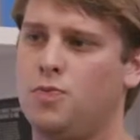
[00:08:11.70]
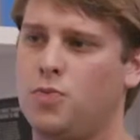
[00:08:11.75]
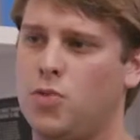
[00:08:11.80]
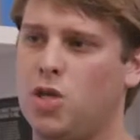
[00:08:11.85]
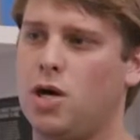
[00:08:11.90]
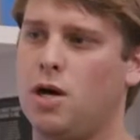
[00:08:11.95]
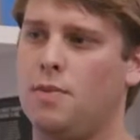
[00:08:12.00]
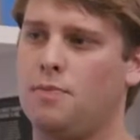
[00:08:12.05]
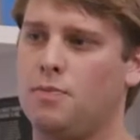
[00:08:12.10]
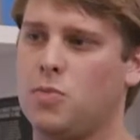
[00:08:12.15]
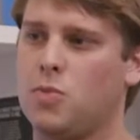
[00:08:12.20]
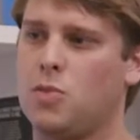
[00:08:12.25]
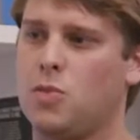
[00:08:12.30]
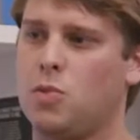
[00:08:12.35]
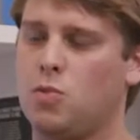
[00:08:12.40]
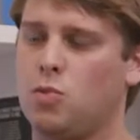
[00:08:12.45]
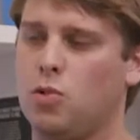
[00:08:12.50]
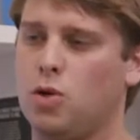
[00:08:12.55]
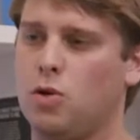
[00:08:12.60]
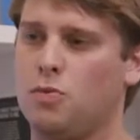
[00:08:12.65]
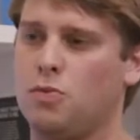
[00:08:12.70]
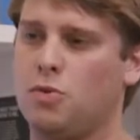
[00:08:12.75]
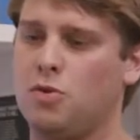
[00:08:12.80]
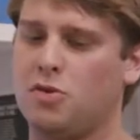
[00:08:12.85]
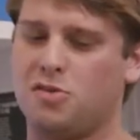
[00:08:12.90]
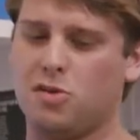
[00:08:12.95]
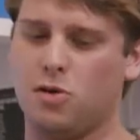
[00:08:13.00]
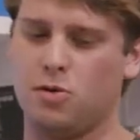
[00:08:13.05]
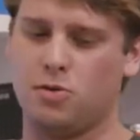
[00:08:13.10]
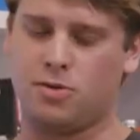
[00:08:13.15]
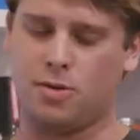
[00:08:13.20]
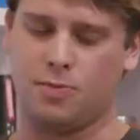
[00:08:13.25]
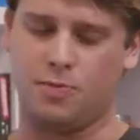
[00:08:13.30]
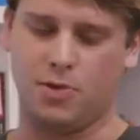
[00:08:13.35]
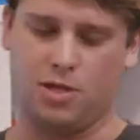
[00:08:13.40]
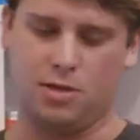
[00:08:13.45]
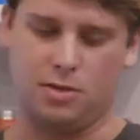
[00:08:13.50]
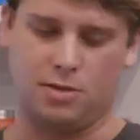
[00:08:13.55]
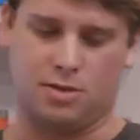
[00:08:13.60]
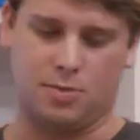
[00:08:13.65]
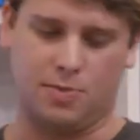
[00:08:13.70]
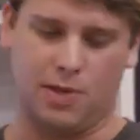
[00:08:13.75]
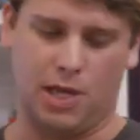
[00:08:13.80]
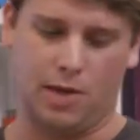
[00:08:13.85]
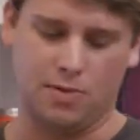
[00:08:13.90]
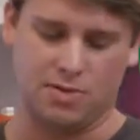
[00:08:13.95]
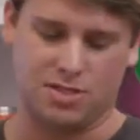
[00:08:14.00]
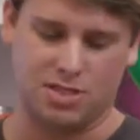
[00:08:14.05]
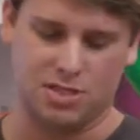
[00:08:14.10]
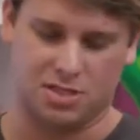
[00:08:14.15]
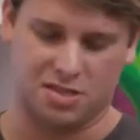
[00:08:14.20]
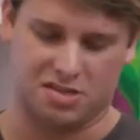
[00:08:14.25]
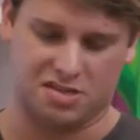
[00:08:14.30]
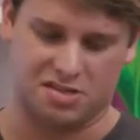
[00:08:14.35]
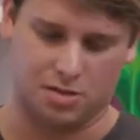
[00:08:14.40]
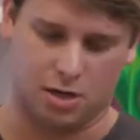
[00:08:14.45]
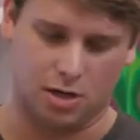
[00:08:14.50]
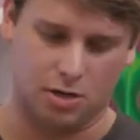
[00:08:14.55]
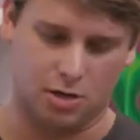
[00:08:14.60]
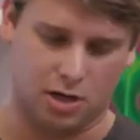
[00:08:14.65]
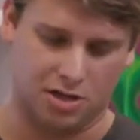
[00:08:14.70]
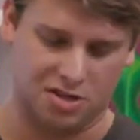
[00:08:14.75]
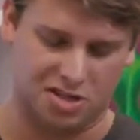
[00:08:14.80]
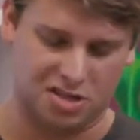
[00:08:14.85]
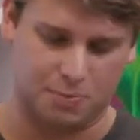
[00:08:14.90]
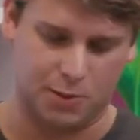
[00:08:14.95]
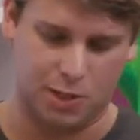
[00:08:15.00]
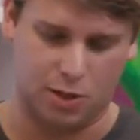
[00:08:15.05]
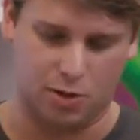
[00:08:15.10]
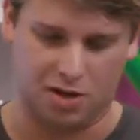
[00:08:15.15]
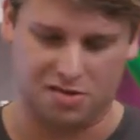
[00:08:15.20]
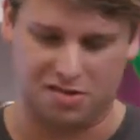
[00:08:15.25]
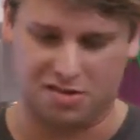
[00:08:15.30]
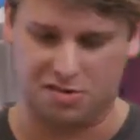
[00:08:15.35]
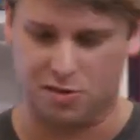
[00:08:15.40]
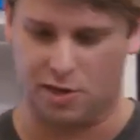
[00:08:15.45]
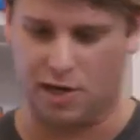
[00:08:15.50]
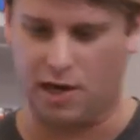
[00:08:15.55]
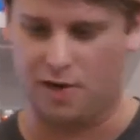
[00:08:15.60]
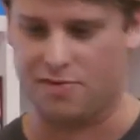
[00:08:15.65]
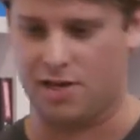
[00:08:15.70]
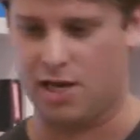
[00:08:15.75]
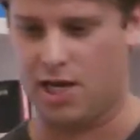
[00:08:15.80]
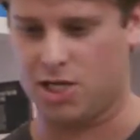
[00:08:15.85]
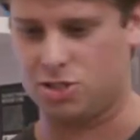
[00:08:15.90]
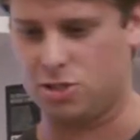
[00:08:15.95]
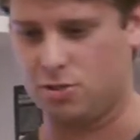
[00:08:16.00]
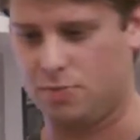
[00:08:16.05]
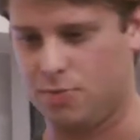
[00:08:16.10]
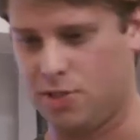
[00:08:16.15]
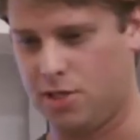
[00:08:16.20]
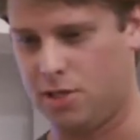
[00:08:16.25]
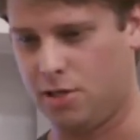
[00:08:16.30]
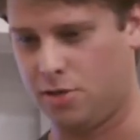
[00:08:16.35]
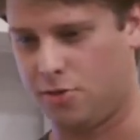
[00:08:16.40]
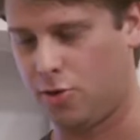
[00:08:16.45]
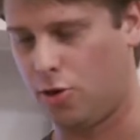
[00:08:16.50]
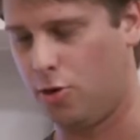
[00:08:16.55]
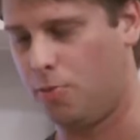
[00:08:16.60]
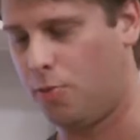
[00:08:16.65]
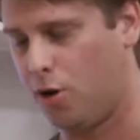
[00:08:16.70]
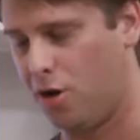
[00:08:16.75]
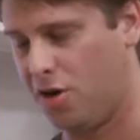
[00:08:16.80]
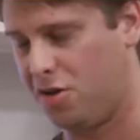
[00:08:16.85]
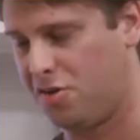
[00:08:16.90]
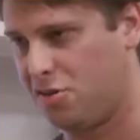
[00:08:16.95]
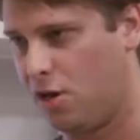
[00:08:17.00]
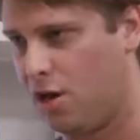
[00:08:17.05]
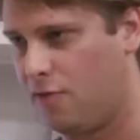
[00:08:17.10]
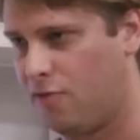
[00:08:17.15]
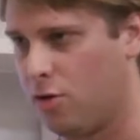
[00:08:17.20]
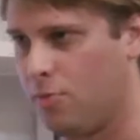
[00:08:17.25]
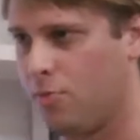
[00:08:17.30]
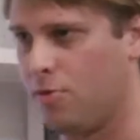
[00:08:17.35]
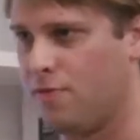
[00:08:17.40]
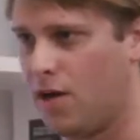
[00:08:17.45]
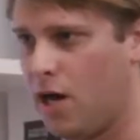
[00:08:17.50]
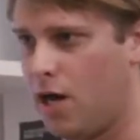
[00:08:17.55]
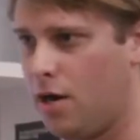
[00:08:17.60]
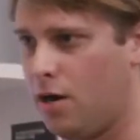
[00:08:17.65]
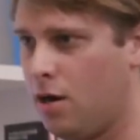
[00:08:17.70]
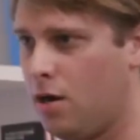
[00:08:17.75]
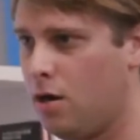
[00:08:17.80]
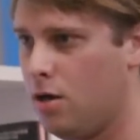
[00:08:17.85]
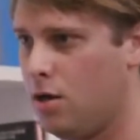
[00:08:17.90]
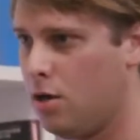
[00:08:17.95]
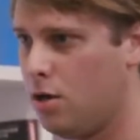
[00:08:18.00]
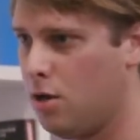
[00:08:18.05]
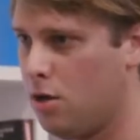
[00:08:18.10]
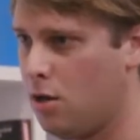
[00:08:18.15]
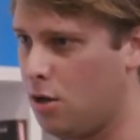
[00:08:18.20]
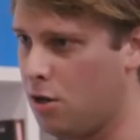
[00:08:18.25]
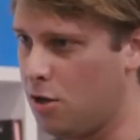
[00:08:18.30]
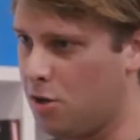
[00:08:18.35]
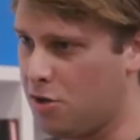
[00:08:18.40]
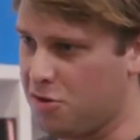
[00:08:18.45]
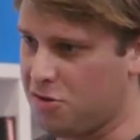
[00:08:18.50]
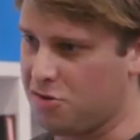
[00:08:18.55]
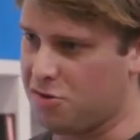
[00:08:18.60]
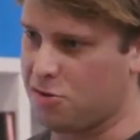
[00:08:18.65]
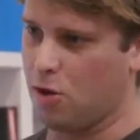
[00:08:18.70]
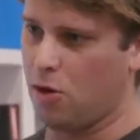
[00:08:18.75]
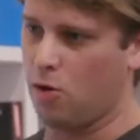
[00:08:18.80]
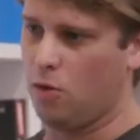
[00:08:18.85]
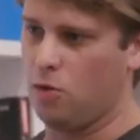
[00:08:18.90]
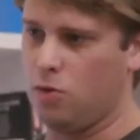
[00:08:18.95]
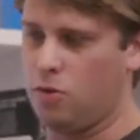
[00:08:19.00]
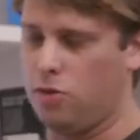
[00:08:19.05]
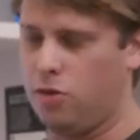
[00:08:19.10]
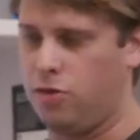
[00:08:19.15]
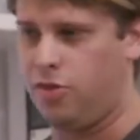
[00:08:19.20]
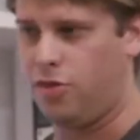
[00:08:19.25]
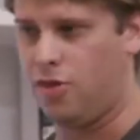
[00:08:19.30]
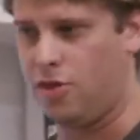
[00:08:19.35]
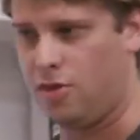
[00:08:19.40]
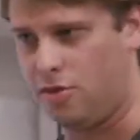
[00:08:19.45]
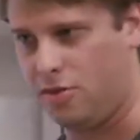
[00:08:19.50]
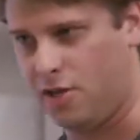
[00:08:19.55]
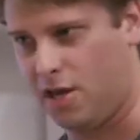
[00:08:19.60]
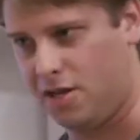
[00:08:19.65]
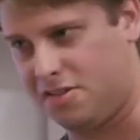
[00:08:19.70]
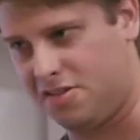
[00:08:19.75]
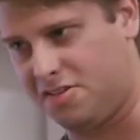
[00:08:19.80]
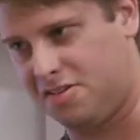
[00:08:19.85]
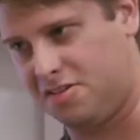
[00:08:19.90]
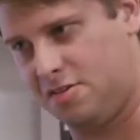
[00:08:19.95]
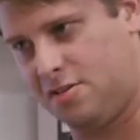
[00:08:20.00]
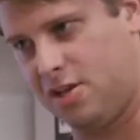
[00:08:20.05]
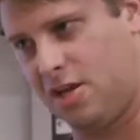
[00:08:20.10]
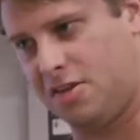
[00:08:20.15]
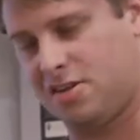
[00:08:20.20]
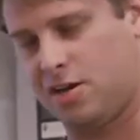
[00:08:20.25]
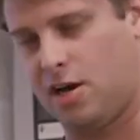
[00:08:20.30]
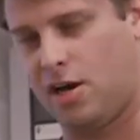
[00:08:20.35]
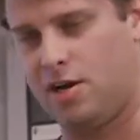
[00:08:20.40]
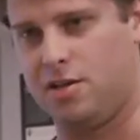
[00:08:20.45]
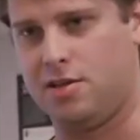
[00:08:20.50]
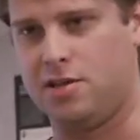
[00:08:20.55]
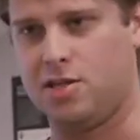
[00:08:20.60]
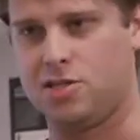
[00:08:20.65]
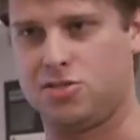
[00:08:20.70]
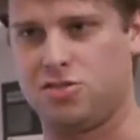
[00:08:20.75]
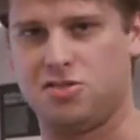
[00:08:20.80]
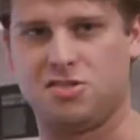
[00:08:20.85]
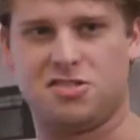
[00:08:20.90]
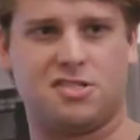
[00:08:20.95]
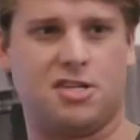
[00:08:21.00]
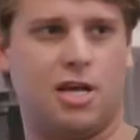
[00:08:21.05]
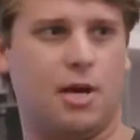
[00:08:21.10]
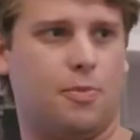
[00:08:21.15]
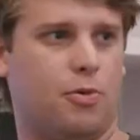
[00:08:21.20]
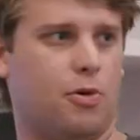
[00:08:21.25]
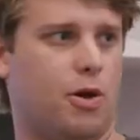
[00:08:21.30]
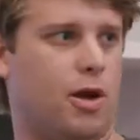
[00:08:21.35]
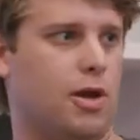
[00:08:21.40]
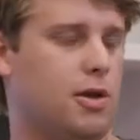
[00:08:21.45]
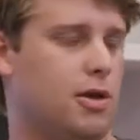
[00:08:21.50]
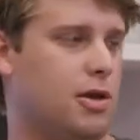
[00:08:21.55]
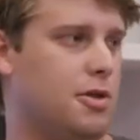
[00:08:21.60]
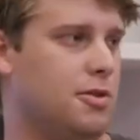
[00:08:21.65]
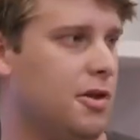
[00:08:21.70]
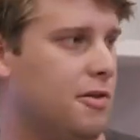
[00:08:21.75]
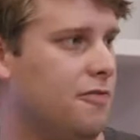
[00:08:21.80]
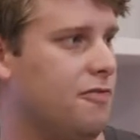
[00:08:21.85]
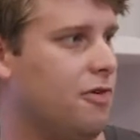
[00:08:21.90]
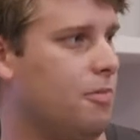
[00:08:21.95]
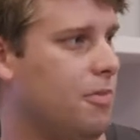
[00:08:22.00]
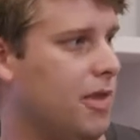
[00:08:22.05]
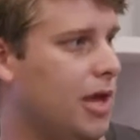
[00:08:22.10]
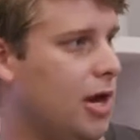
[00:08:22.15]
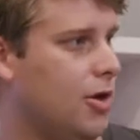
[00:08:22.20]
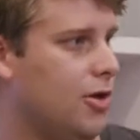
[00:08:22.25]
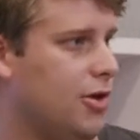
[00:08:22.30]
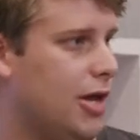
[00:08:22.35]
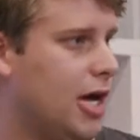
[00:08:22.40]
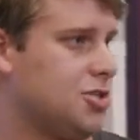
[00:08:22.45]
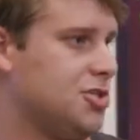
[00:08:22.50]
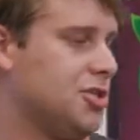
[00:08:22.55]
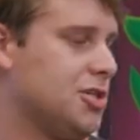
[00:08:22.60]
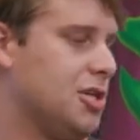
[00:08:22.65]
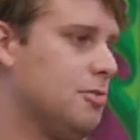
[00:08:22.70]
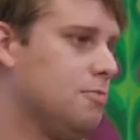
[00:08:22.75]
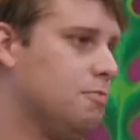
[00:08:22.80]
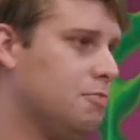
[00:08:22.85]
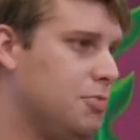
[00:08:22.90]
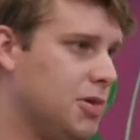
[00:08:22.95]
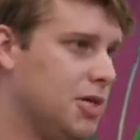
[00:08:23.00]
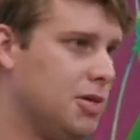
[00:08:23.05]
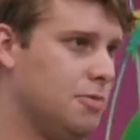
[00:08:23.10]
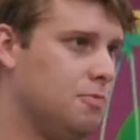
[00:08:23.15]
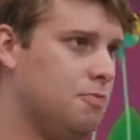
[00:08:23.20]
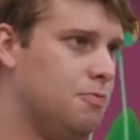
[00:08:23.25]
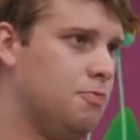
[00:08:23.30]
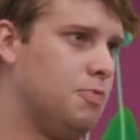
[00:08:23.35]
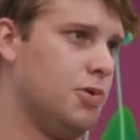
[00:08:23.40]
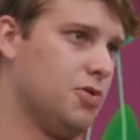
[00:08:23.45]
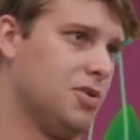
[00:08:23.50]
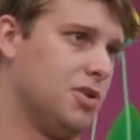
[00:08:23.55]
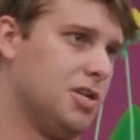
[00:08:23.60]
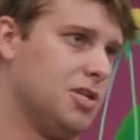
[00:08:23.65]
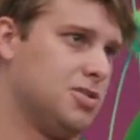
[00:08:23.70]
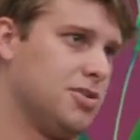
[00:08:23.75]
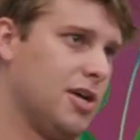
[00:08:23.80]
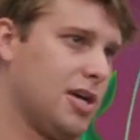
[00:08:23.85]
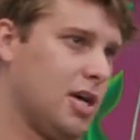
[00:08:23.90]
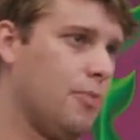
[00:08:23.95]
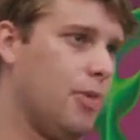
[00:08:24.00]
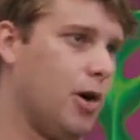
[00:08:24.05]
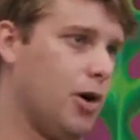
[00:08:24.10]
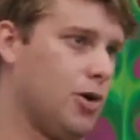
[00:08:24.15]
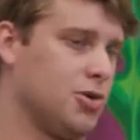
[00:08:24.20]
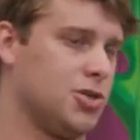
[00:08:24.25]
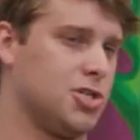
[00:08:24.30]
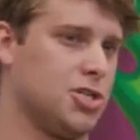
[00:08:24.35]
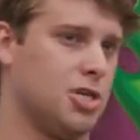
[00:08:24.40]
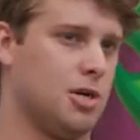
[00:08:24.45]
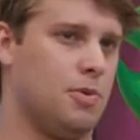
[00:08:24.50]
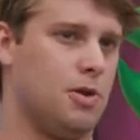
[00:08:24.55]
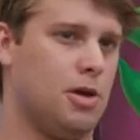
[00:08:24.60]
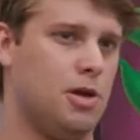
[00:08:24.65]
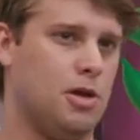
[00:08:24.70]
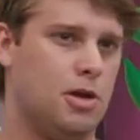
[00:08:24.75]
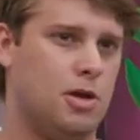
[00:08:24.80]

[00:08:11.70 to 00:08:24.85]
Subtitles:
Yeah. Well, so to be able to install on these POSs, you have to actually be a third-party software provider. So that's kind of the initial step, right? And then from there, you actually can build it into like a partnership.